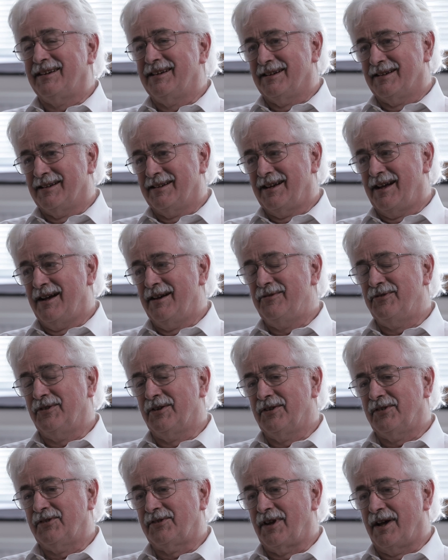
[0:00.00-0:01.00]
I
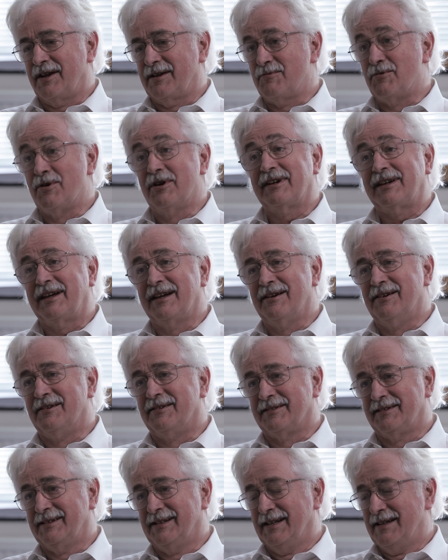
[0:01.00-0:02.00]
first started working
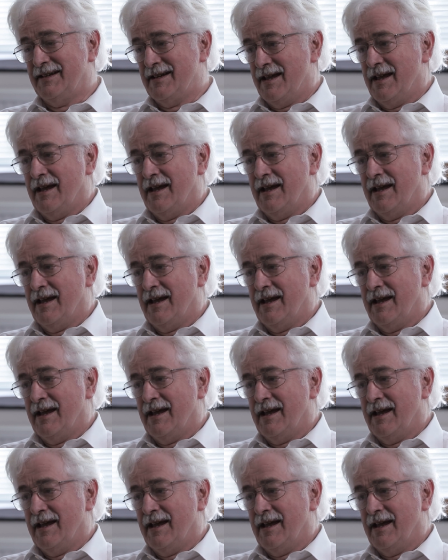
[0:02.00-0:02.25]
on